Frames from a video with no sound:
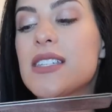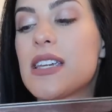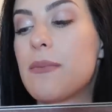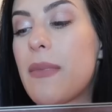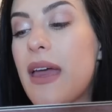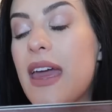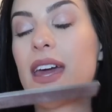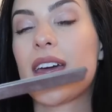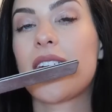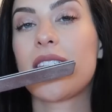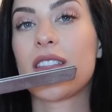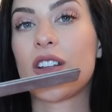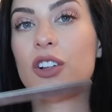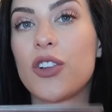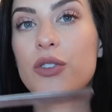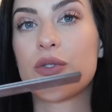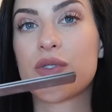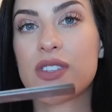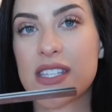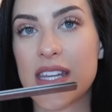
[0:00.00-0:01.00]
to make the
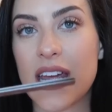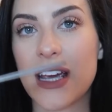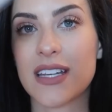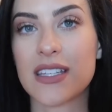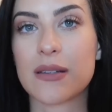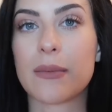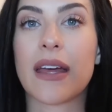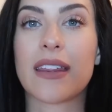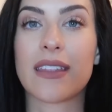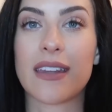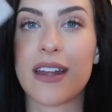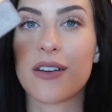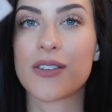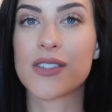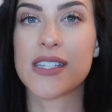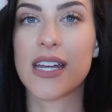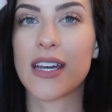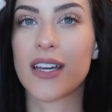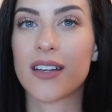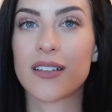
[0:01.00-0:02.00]
glue stick to make the nail
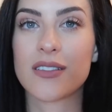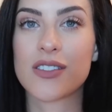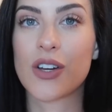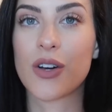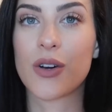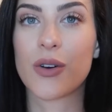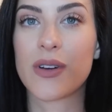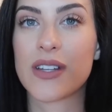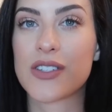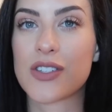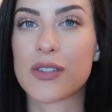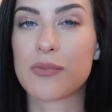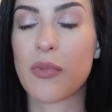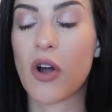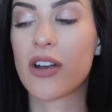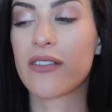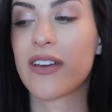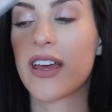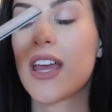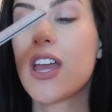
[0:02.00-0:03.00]
stick. So it's just
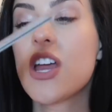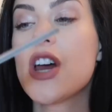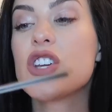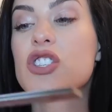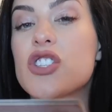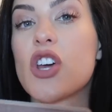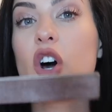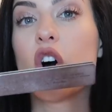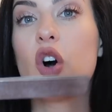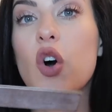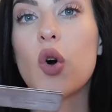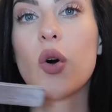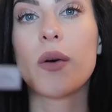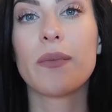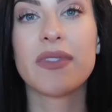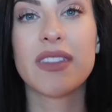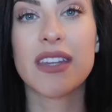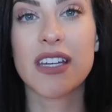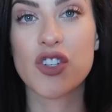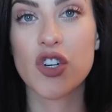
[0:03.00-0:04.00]
part of it.
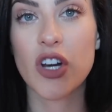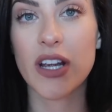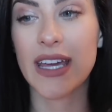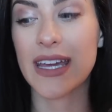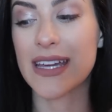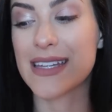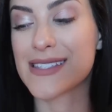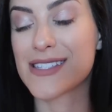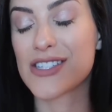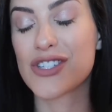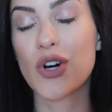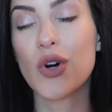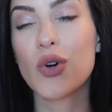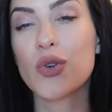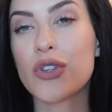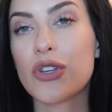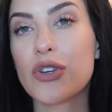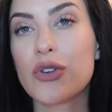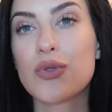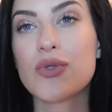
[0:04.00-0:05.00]
So the trick is
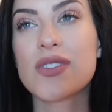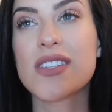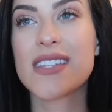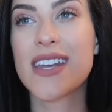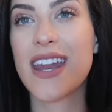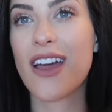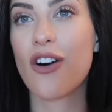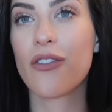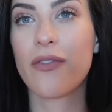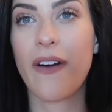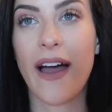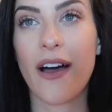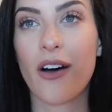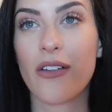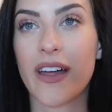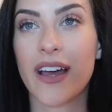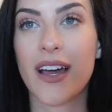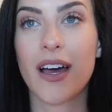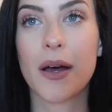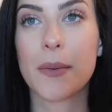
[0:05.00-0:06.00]
don't use the nail file that